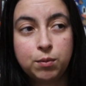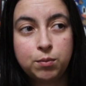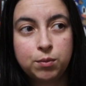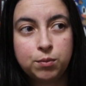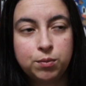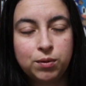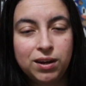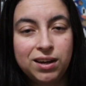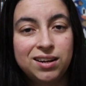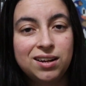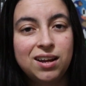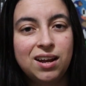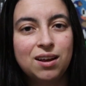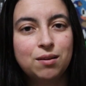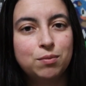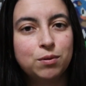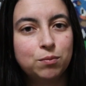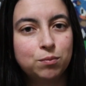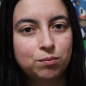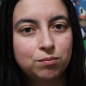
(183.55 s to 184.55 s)
I've been playing it.
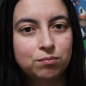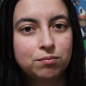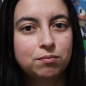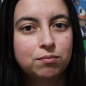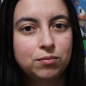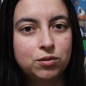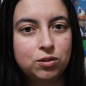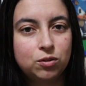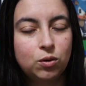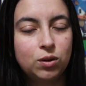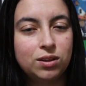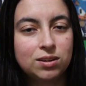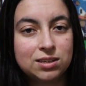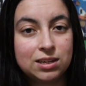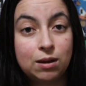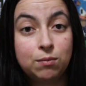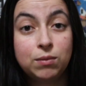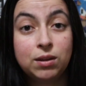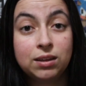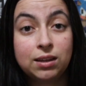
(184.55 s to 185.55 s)
I've been doing the
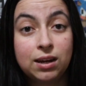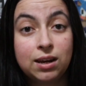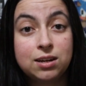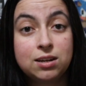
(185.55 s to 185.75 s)
same thing that